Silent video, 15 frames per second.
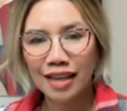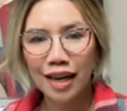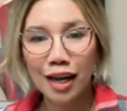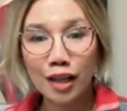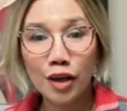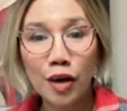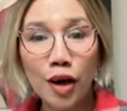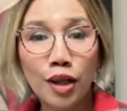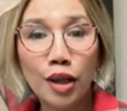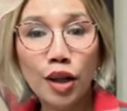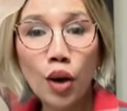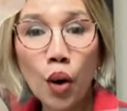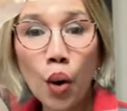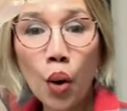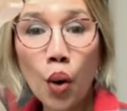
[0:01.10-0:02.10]
Hello,
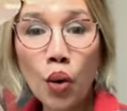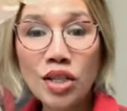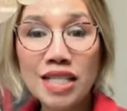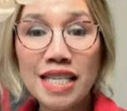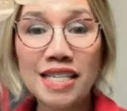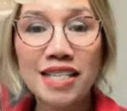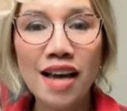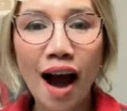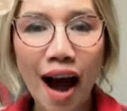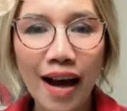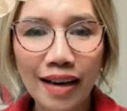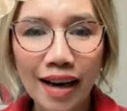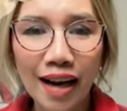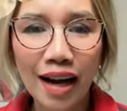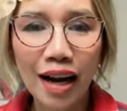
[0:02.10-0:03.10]
hello, si
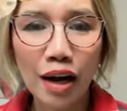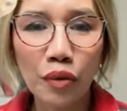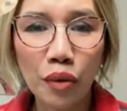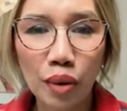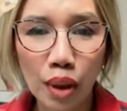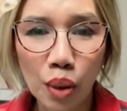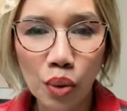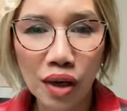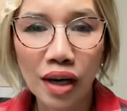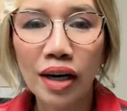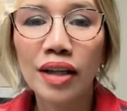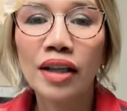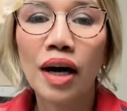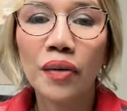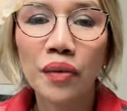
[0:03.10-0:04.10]
Dana,
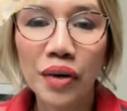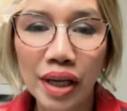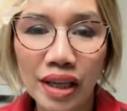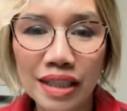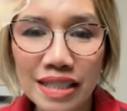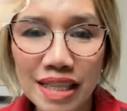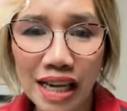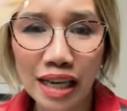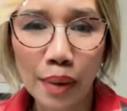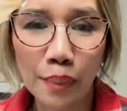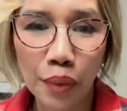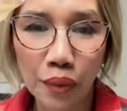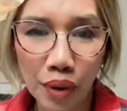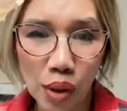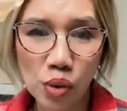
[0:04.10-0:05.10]
local real estate
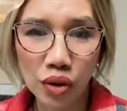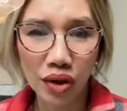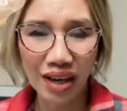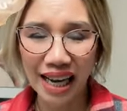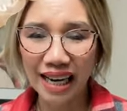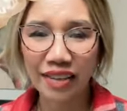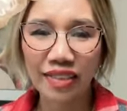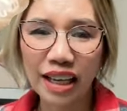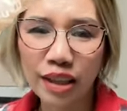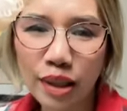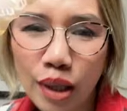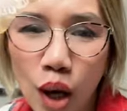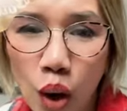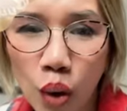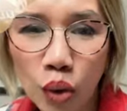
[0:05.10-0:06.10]
broker, anything
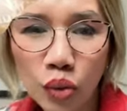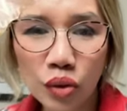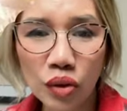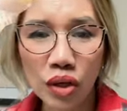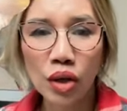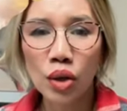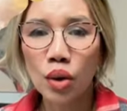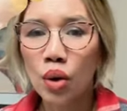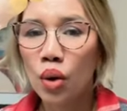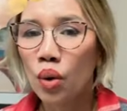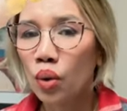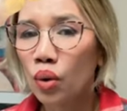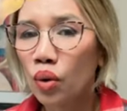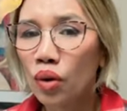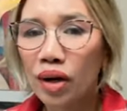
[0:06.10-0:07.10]
loan
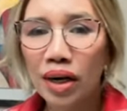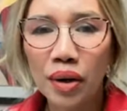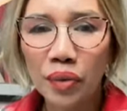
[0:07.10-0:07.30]
or